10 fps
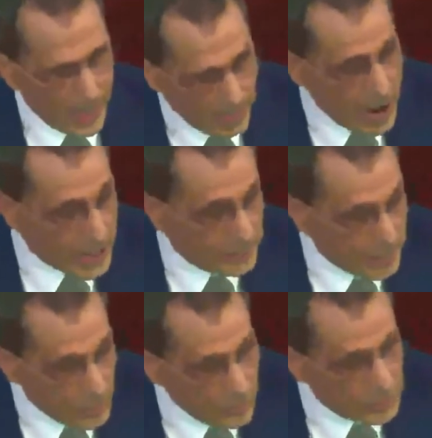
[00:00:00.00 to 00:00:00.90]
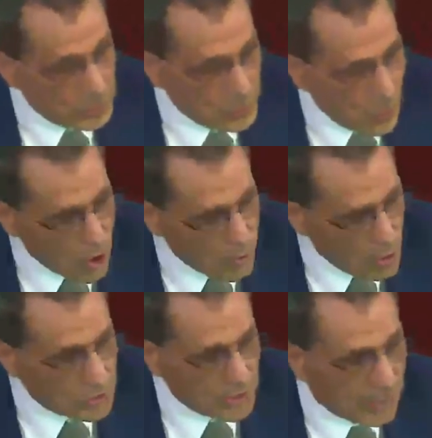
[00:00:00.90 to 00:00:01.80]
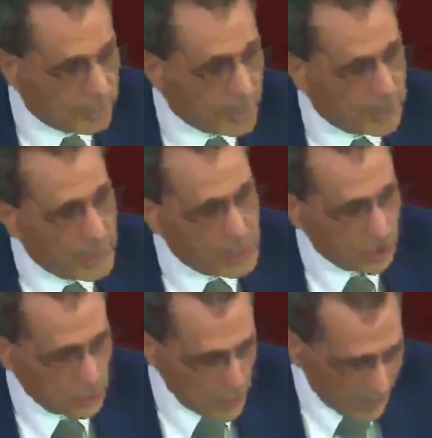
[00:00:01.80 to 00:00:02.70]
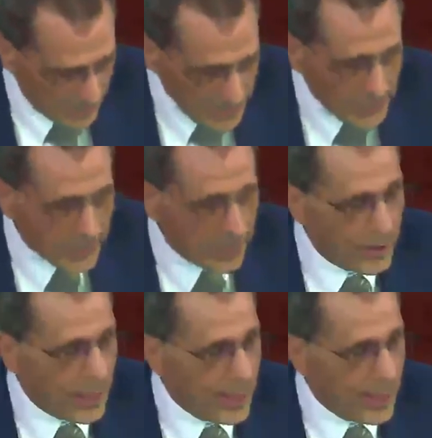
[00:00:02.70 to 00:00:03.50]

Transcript: our bodies produce two hormones, leptin and ghrelin.